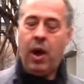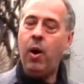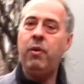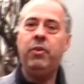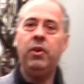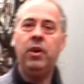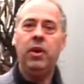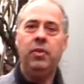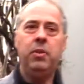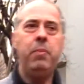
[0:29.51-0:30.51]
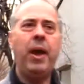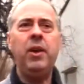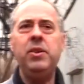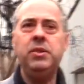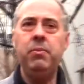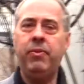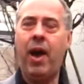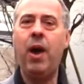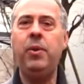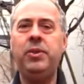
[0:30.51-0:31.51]
However, the mechanism of
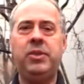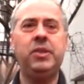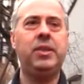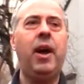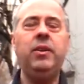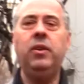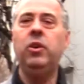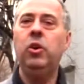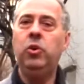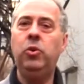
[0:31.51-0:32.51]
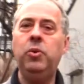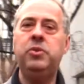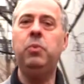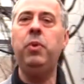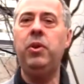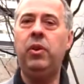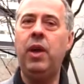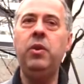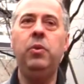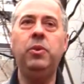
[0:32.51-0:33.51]
how it's decided who is a
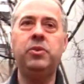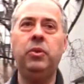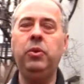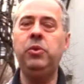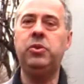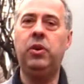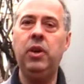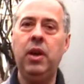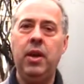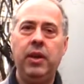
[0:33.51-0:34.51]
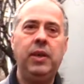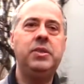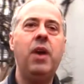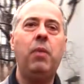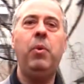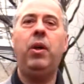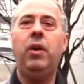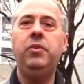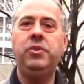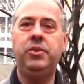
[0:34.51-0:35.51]
winner and who is a loser is not
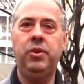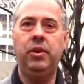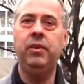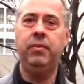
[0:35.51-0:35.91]
well understood.